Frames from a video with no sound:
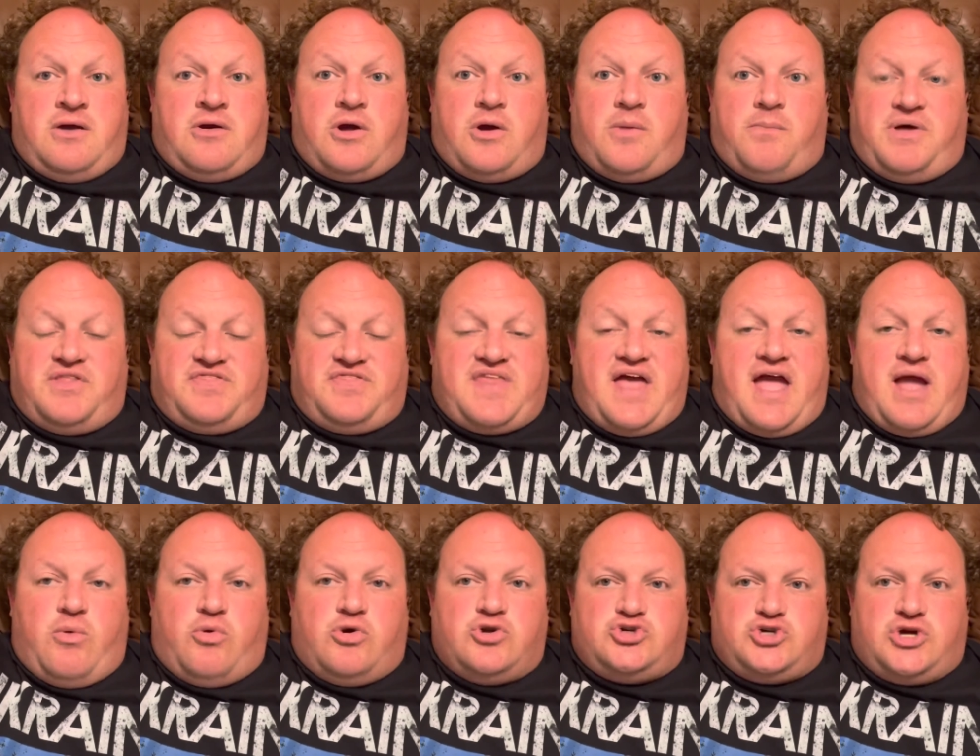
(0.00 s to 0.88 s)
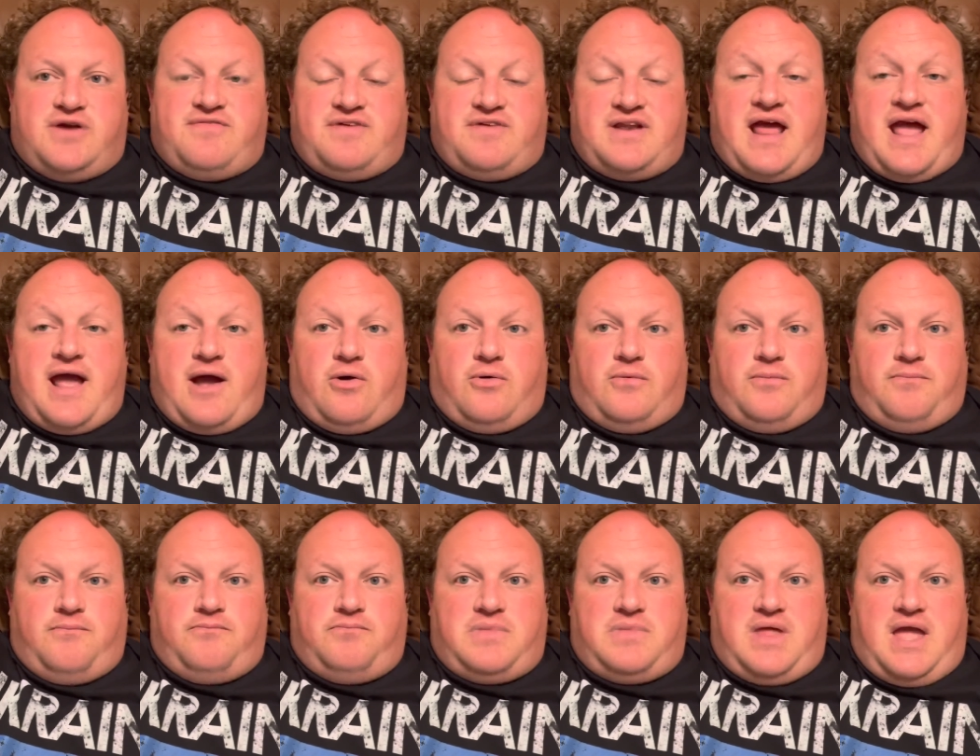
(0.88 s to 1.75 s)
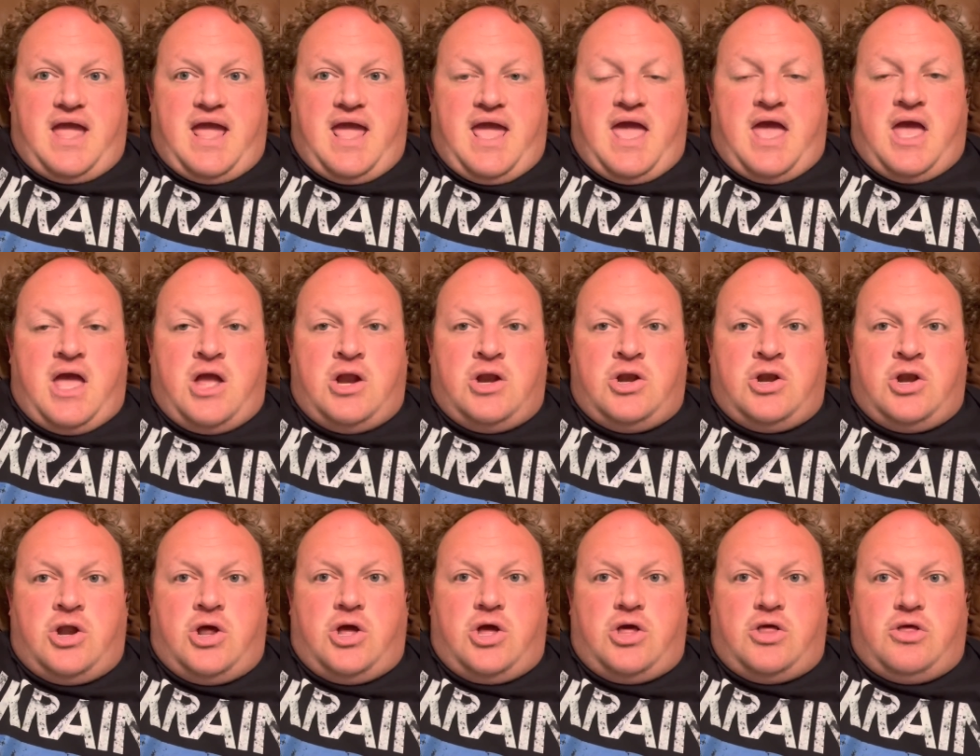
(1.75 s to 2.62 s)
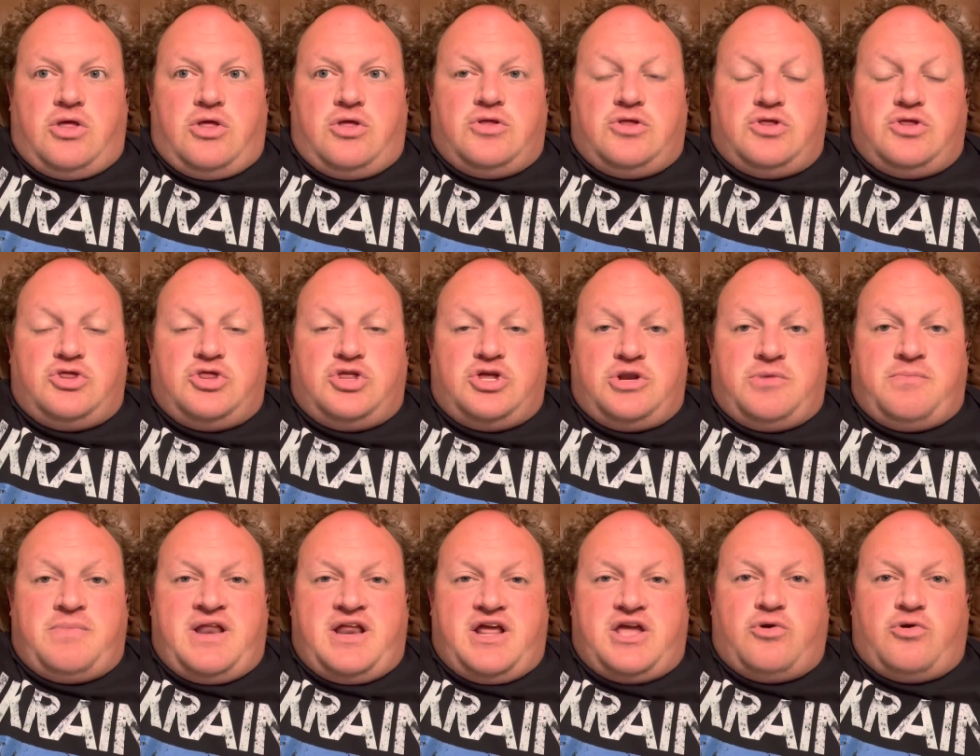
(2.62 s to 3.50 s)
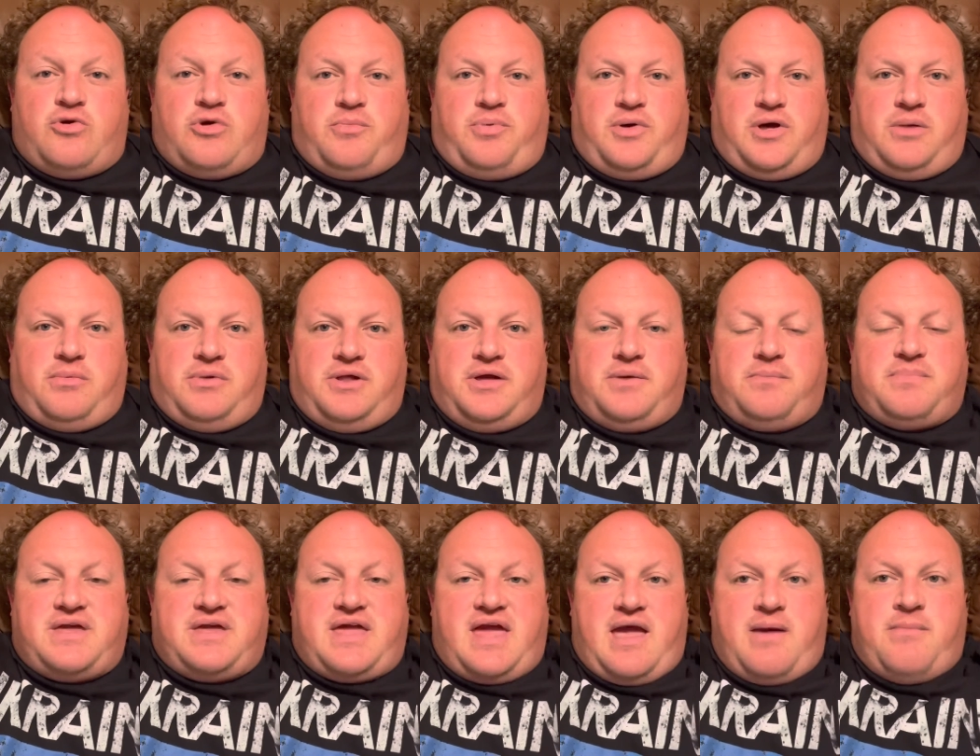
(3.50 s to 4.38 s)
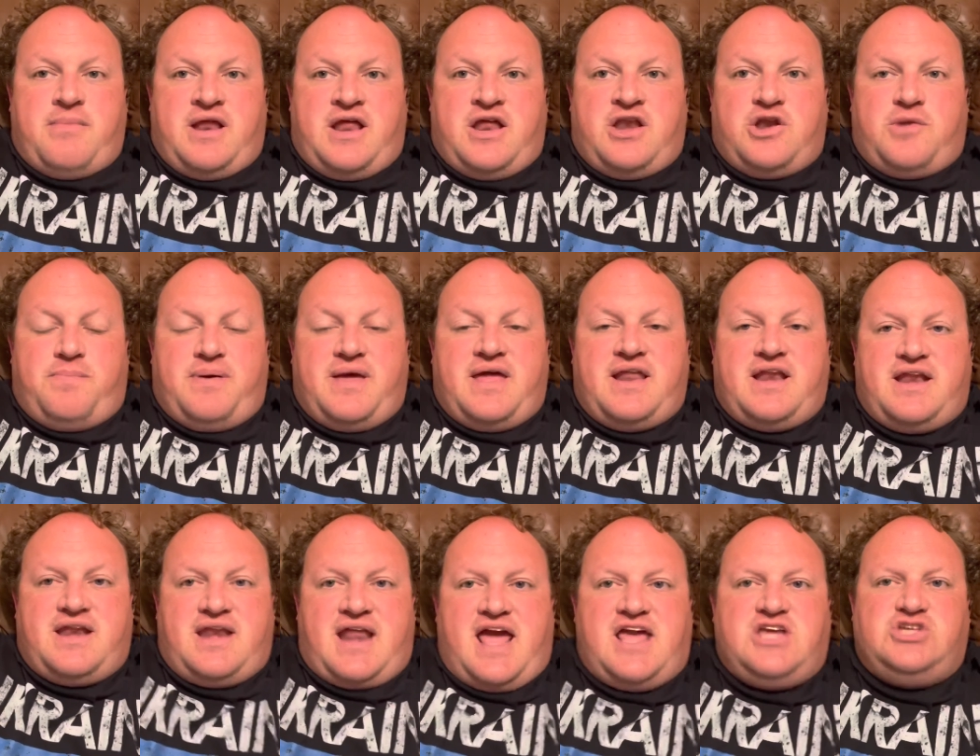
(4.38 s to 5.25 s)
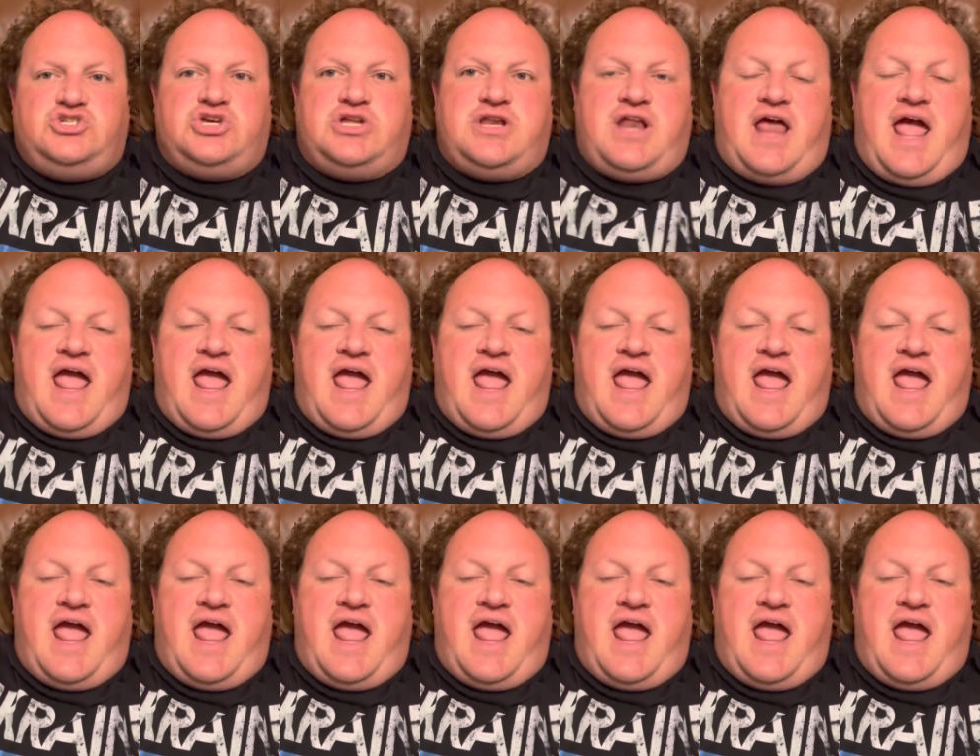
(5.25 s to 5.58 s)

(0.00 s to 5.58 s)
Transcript: But they were driven out, and the Dominican Republic became an independent nation.